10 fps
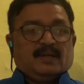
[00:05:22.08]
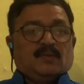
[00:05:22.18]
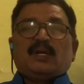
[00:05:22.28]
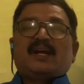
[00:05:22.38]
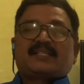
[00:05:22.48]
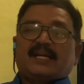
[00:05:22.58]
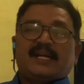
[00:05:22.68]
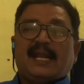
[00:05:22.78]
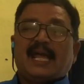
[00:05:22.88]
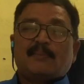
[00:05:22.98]
we have
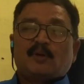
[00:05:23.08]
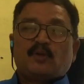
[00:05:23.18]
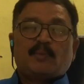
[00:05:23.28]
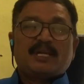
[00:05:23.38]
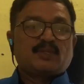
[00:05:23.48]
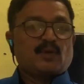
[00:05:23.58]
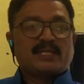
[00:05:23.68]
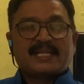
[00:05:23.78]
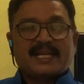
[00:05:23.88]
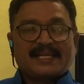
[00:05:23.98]
studied about the menstrual
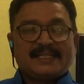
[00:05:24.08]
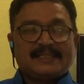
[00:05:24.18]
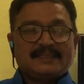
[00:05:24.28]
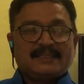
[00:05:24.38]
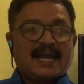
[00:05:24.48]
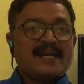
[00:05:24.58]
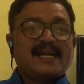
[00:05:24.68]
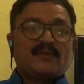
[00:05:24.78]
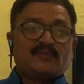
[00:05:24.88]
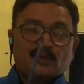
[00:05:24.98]
cycle, and
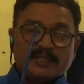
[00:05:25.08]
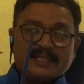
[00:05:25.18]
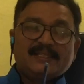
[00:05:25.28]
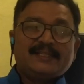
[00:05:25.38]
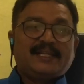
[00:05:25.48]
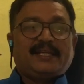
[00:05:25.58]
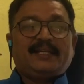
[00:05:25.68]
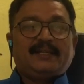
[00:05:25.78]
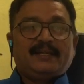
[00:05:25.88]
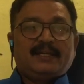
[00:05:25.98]
on 14th day,
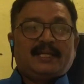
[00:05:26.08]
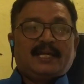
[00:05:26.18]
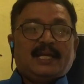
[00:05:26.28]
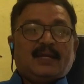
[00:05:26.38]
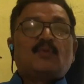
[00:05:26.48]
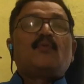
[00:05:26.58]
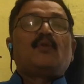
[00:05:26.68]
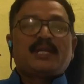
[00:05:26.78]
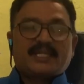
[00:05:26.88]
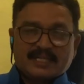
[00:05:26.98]

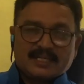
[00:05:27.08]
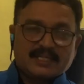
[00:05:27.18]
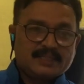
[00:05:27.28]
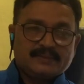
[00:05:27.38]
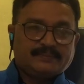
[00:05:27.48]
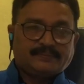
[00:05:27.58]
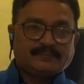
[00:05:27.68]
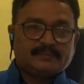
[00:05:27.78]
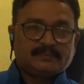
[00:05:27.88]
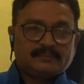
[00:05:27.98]
ovulation occur.
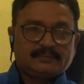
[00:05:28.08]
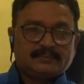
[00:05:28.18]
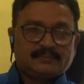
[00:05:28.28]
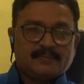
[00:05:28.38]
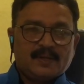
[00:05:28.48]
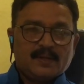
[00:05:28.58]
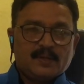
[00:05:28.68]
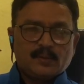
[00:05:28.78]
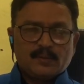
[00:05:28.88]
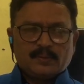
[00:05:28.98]

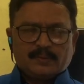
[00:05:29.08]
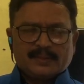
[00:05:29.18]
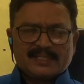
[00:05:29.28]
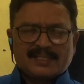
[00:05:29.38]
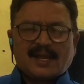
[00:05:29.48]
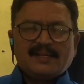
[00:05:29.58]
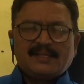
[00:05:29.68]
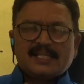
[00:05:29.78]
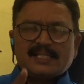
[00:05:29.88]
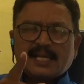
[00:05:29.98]
So, the
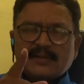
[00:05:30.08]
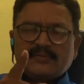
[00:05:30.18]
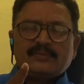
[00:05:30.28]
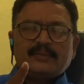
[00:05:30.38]
chances of